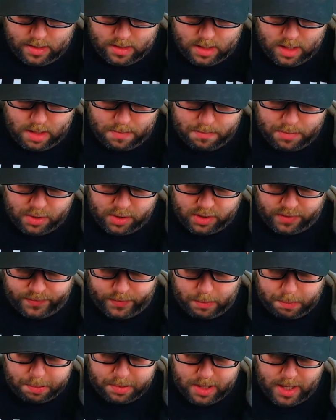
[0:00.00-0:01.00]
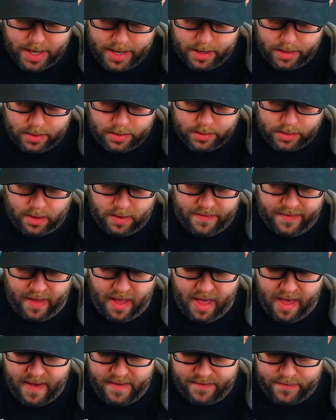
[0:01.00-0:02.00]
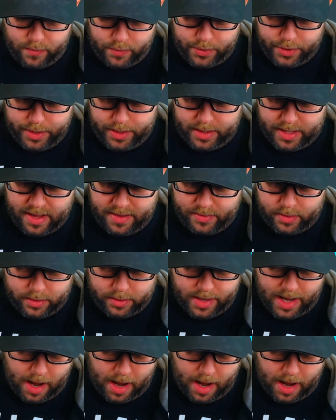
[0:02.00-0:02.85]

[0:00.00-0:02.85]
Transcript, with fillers: Numbers for players of every level.